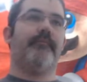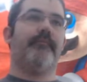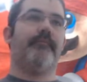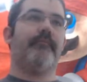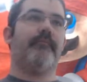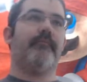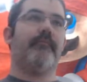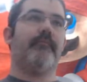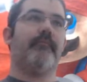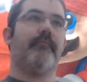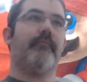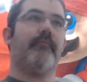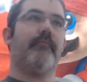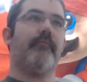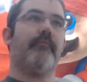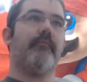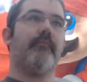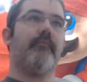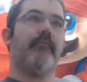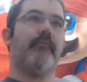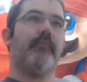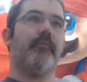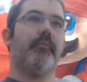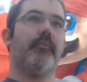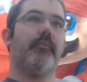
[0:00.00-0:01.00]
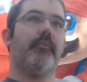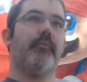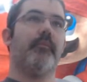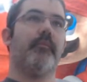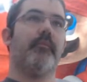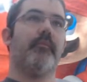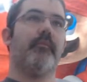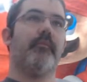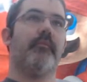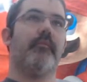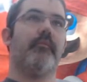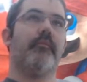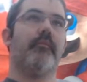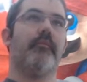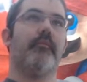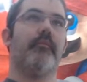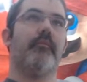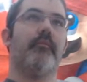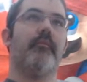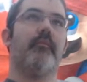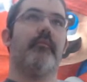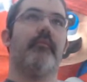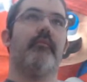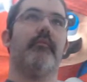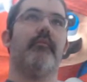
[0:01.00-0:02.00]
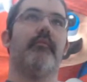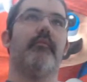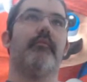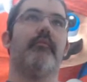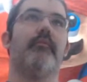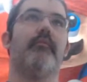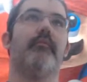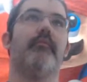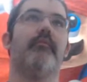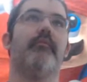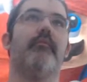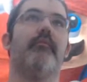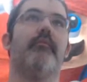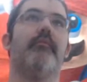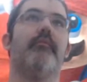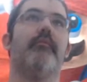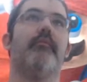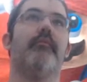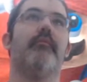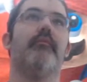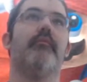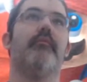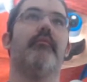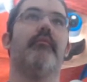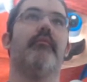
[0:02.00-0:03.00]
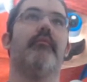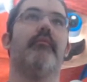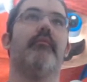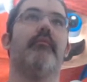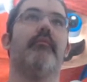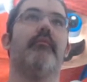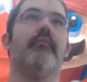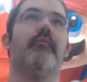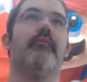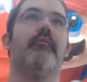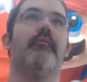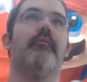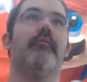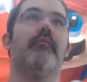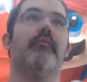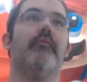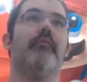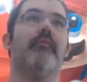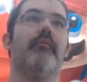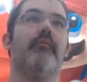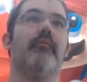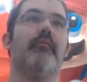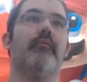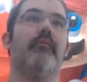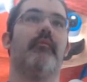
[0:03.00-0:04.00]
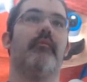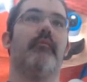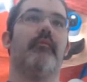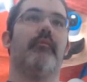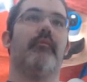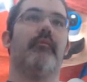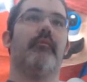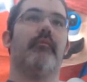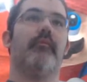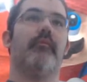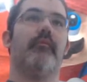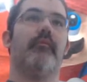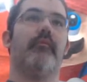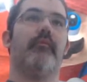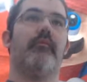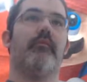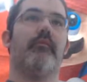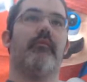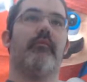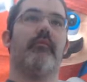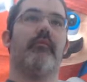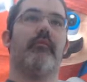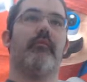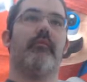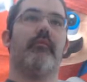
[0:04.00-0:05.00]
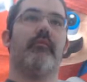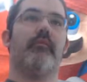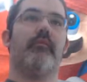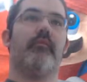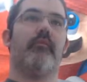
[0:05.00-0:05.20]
(no one is talking)